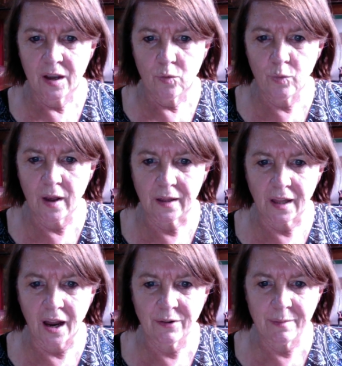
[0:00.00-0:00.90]
Well,
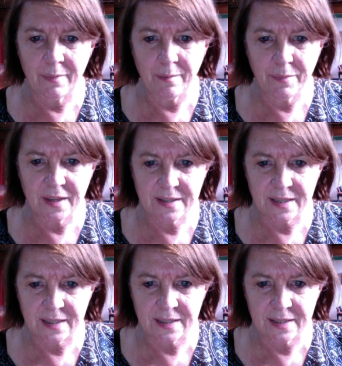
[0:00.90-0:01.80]
I remember the
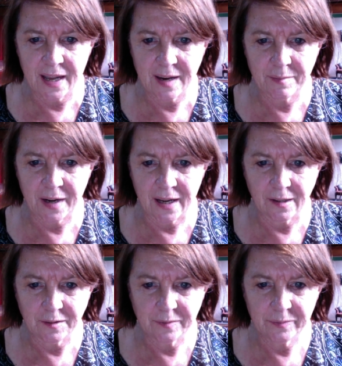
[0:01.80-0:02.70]
city's name now.